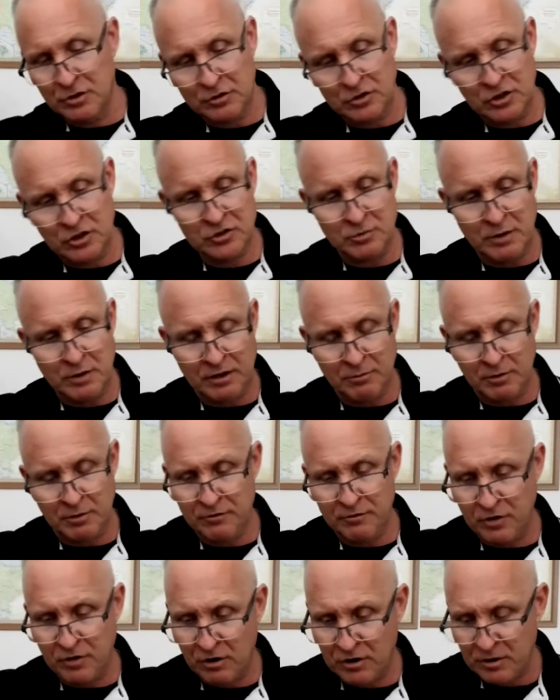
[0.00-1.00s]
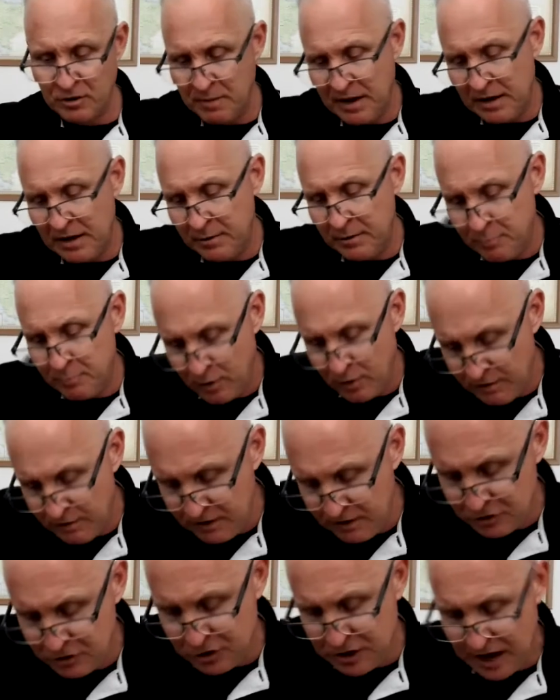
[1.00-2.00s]
Look, just like we've talked about in
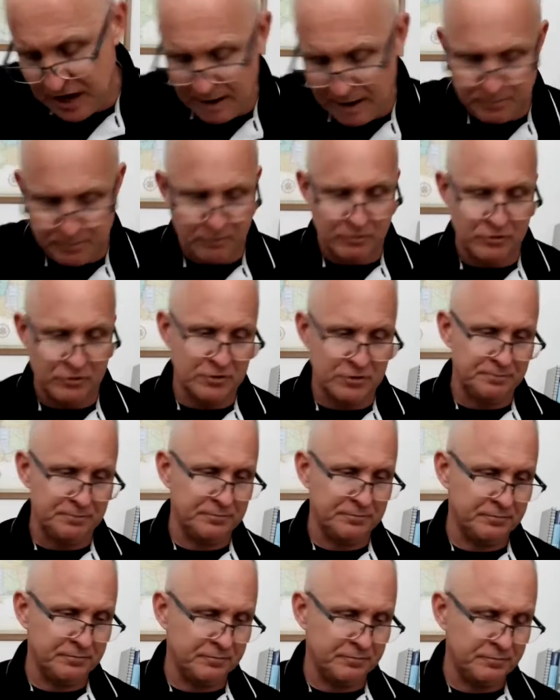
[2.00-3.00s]
previous chapters,